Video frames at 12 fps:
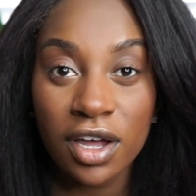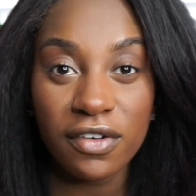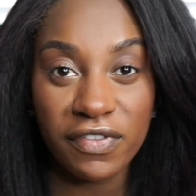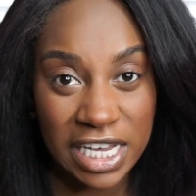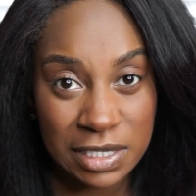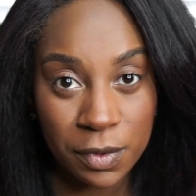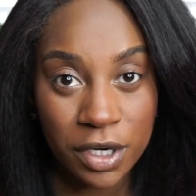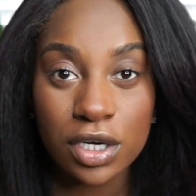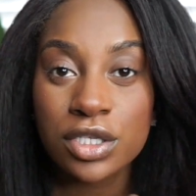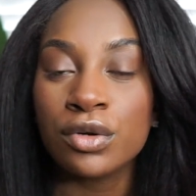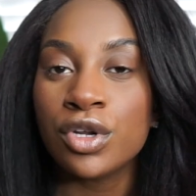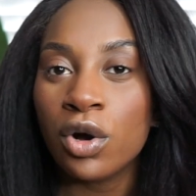Facebook,
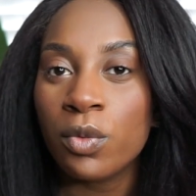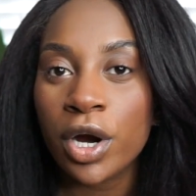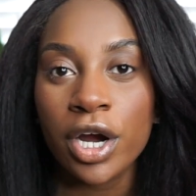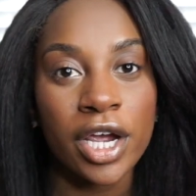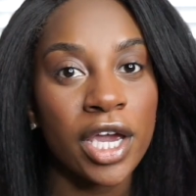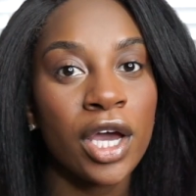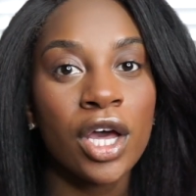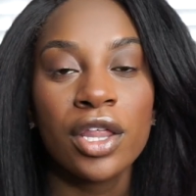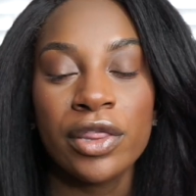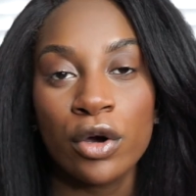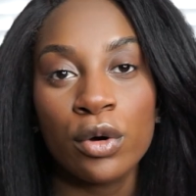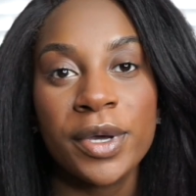so don't worry.
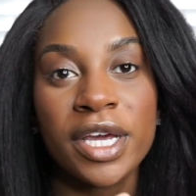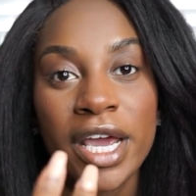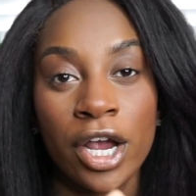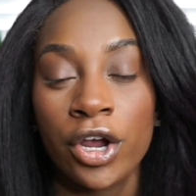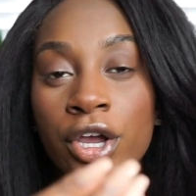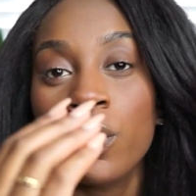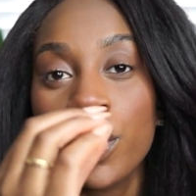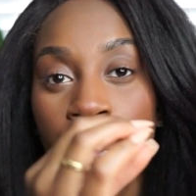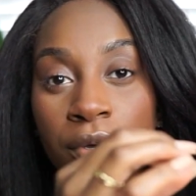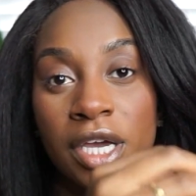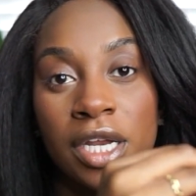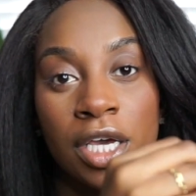There will be an area where you
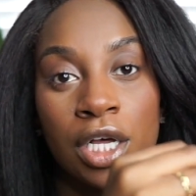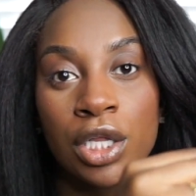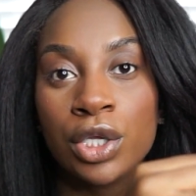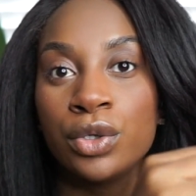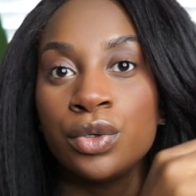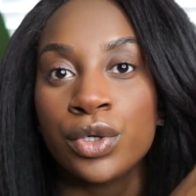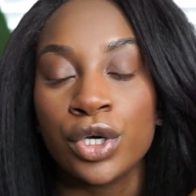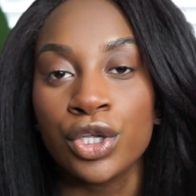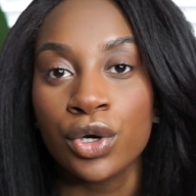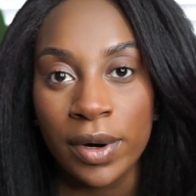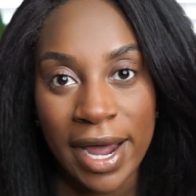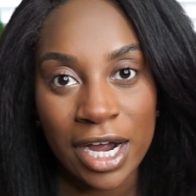can include
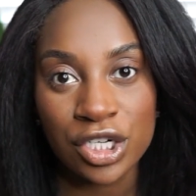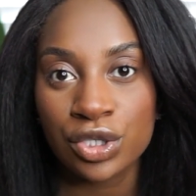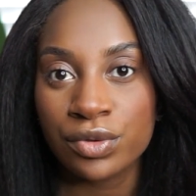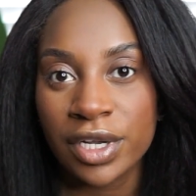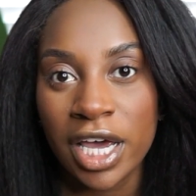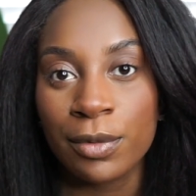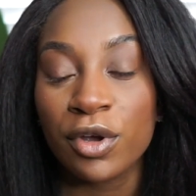your actual name,